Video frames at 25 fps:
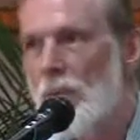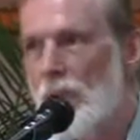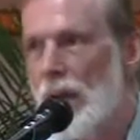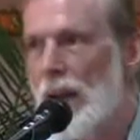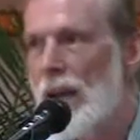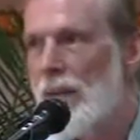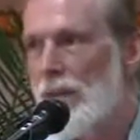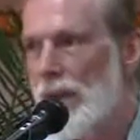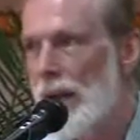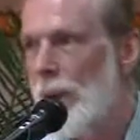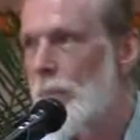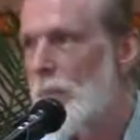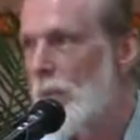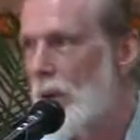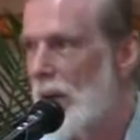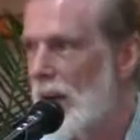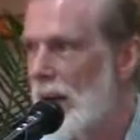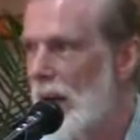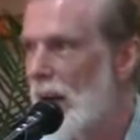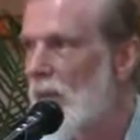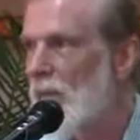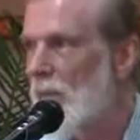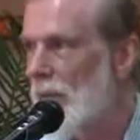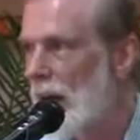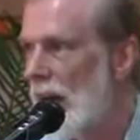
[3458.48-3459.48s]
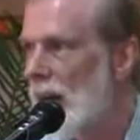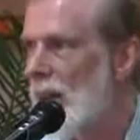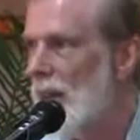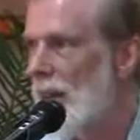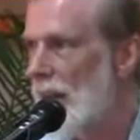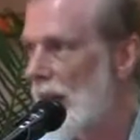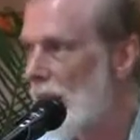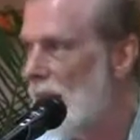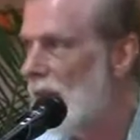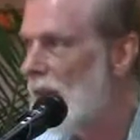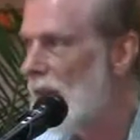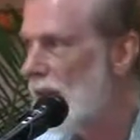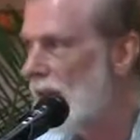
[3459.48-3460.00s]
accepted as
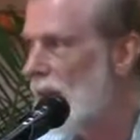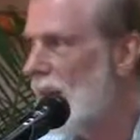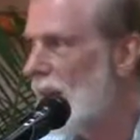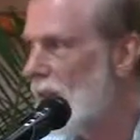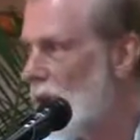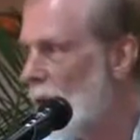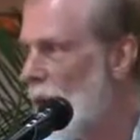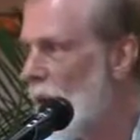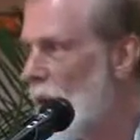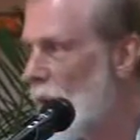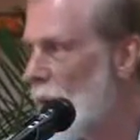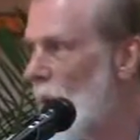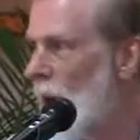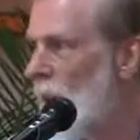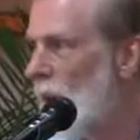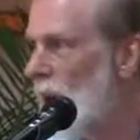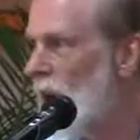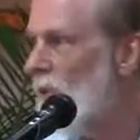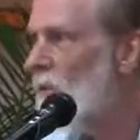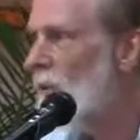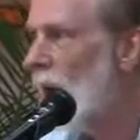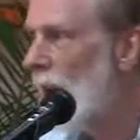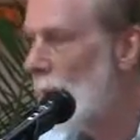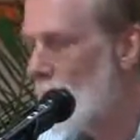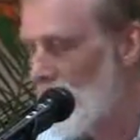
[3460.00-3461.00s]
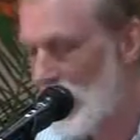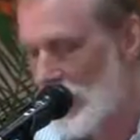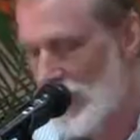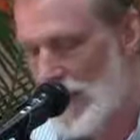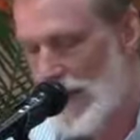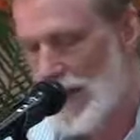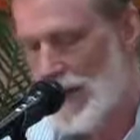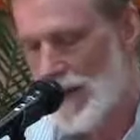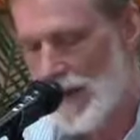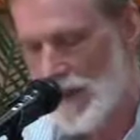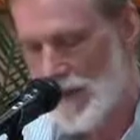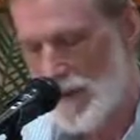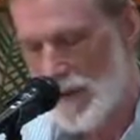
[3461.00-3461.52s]
Vandi's, this old woman's
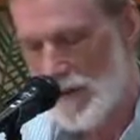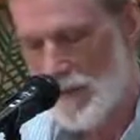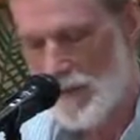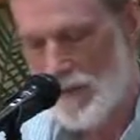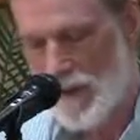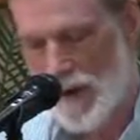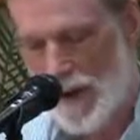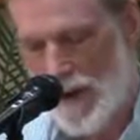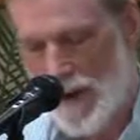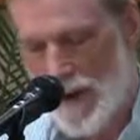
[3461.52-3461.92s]
representative,